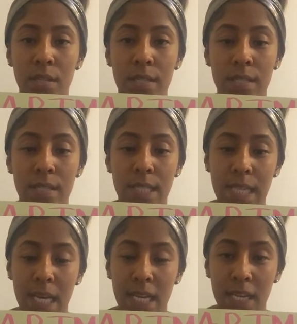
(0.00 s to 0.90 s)
is
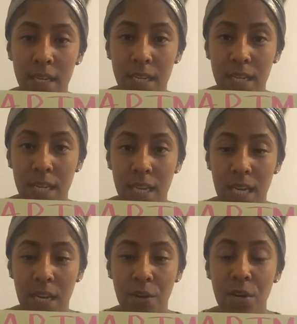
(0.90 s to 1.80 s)
second
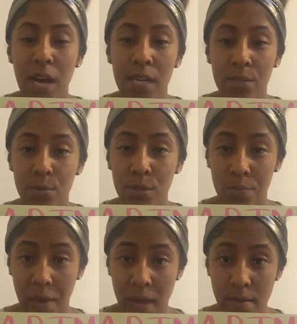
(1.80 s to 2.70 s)
intercostal
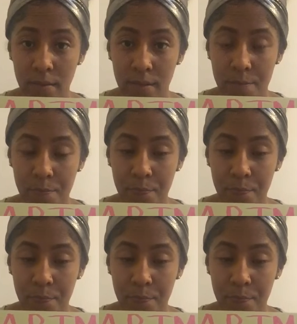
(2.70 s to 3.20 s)
space,